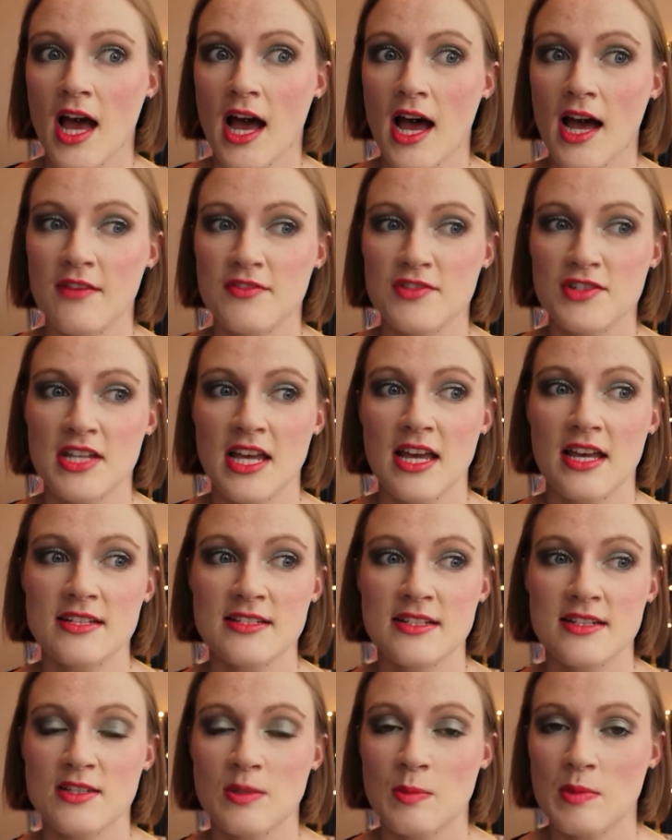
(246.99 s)
I've
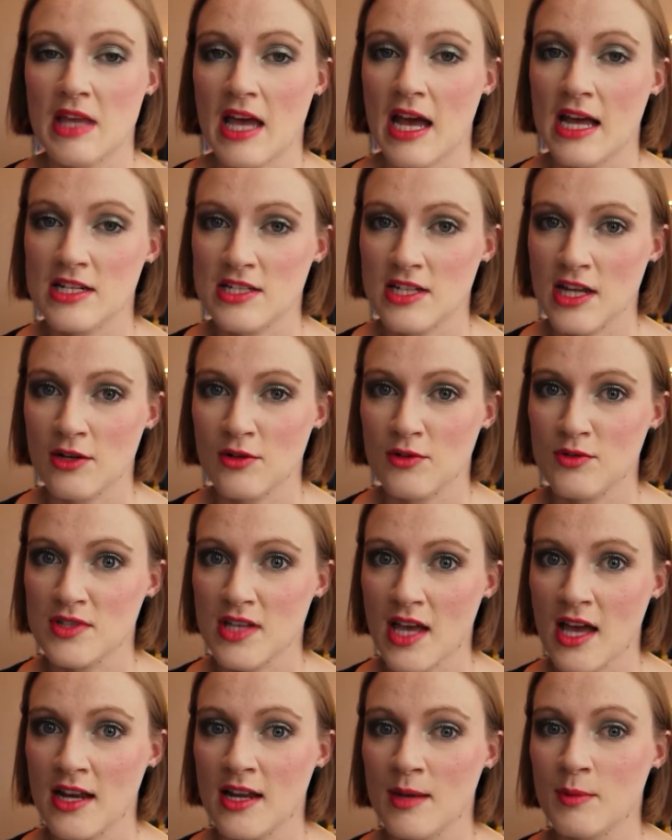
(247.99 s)
tested some of the eyeshadows,
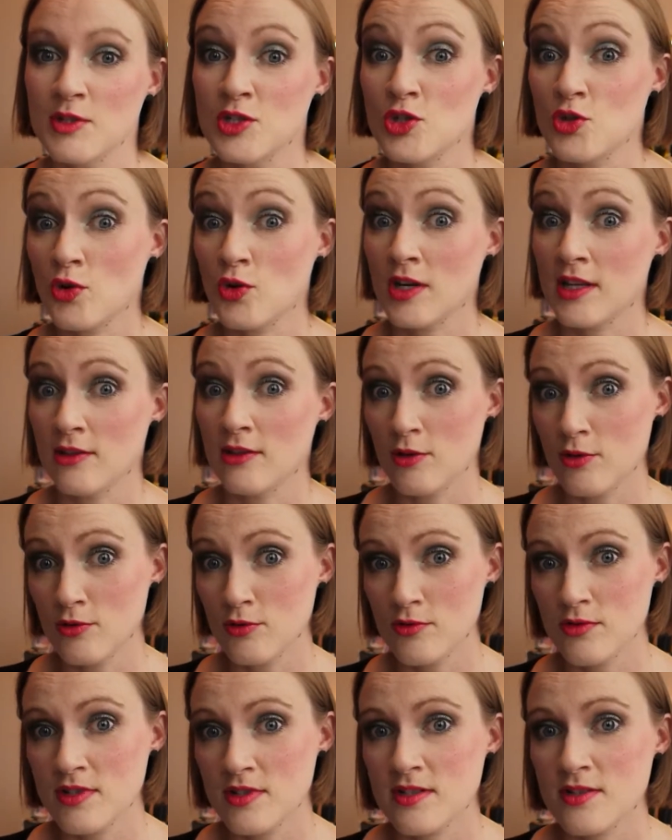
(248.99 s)
and I'm enjoying
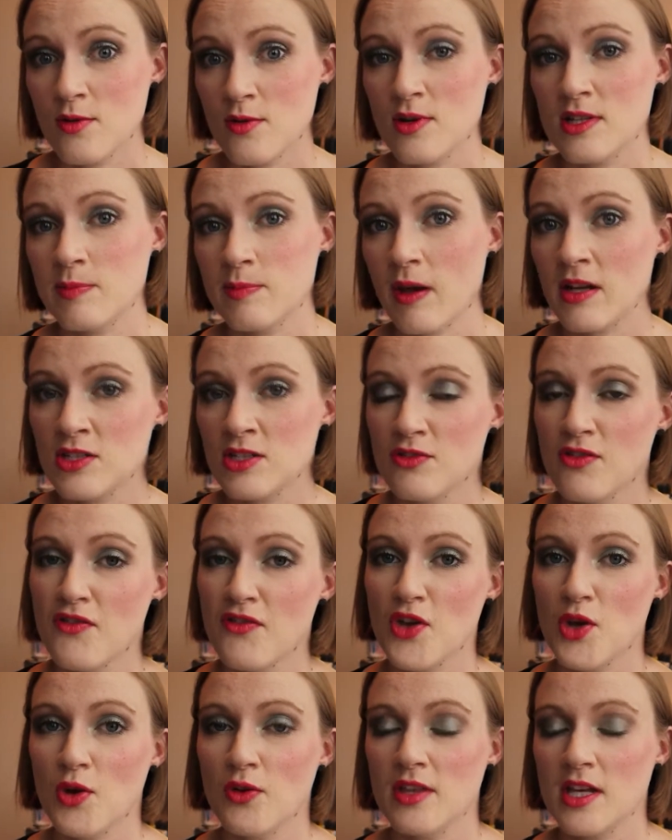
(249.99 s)
those, so expect a
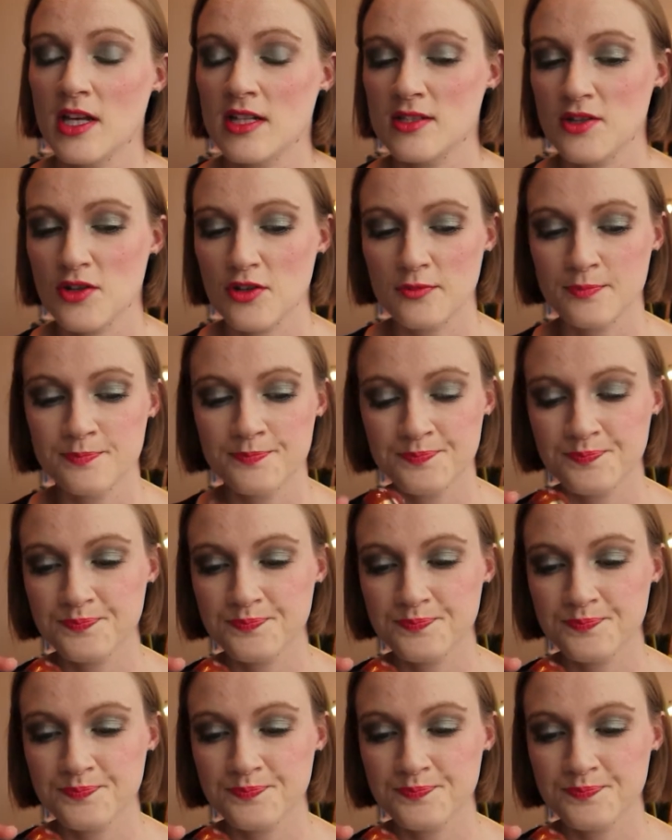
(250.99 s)
review on that soon.